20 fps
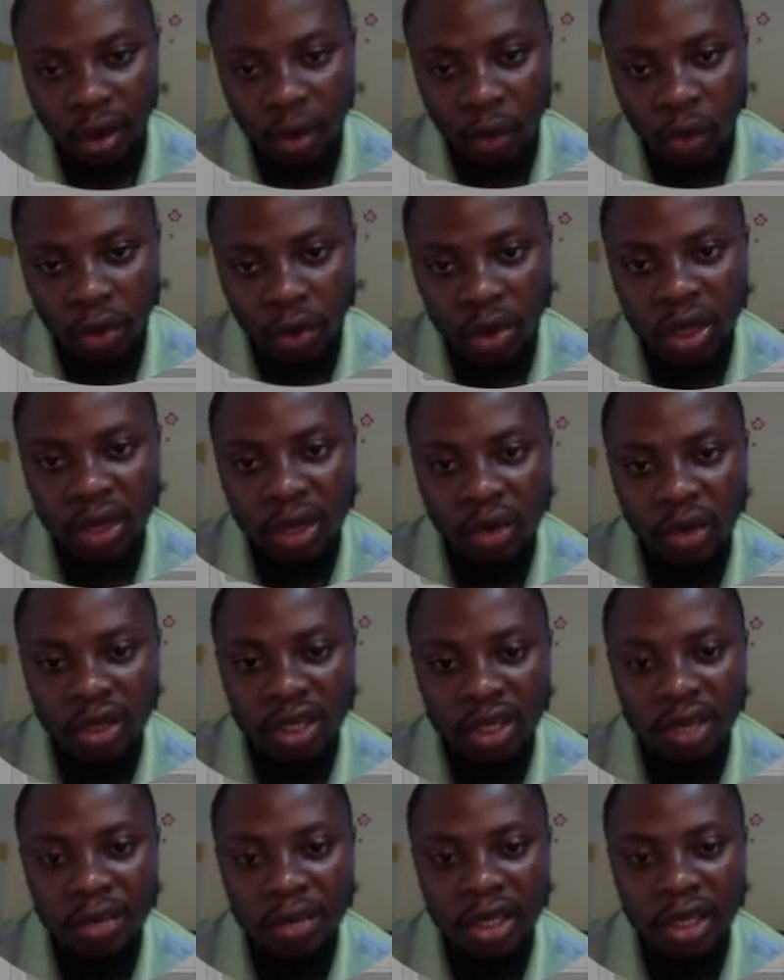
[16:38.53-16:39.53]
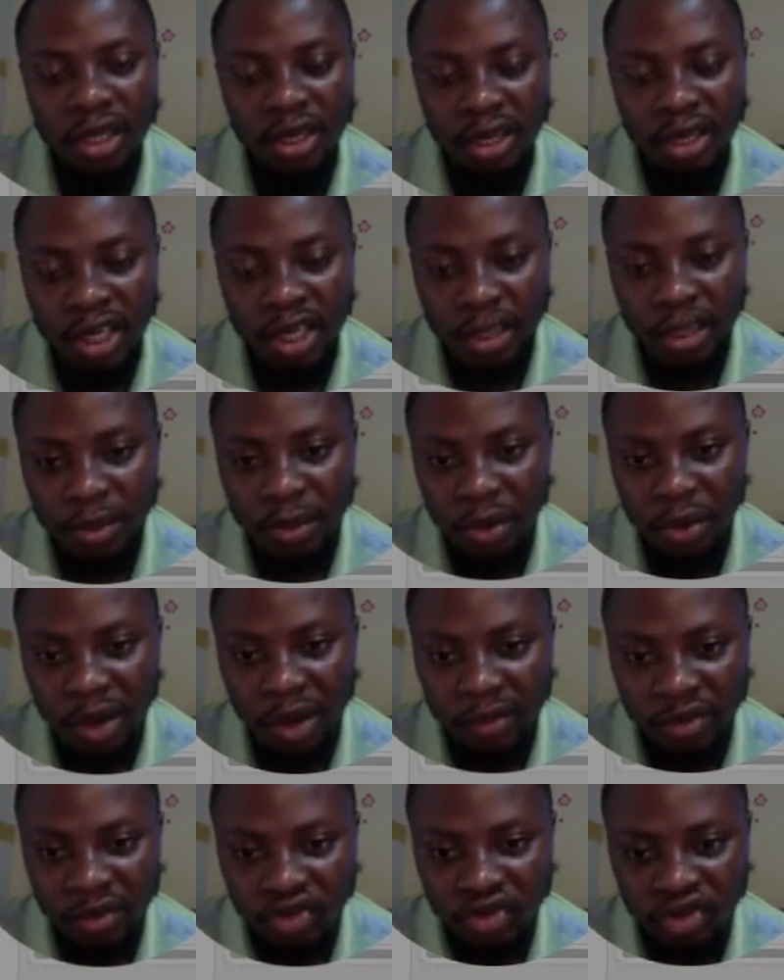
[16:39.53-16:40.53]
When you click on engagement, you
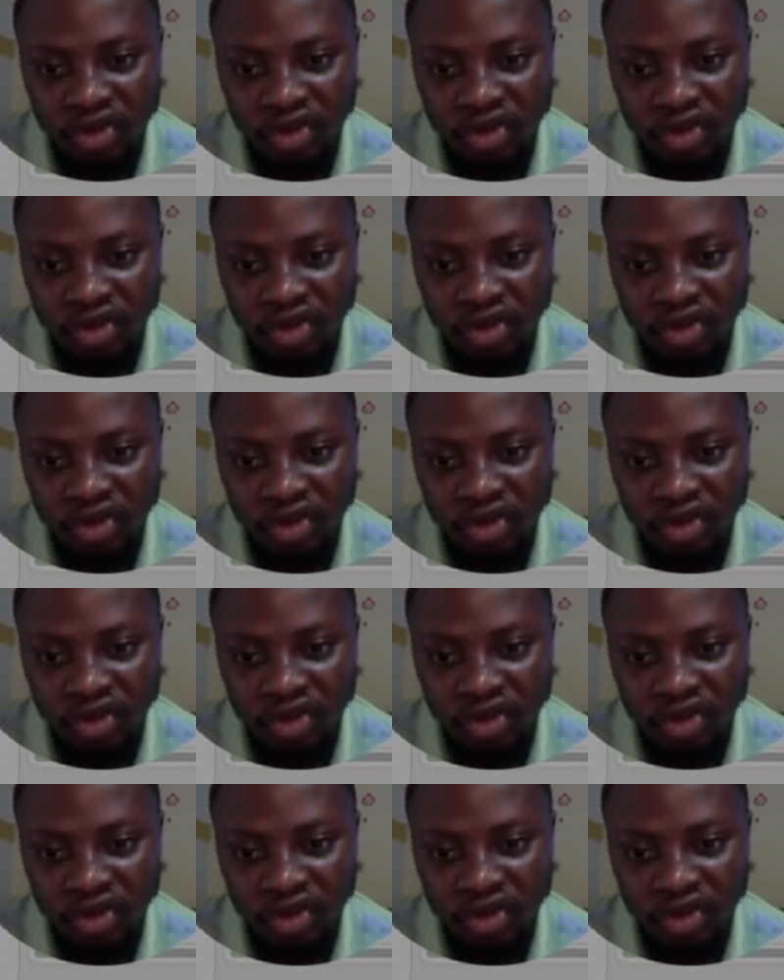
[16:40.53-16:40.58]
have this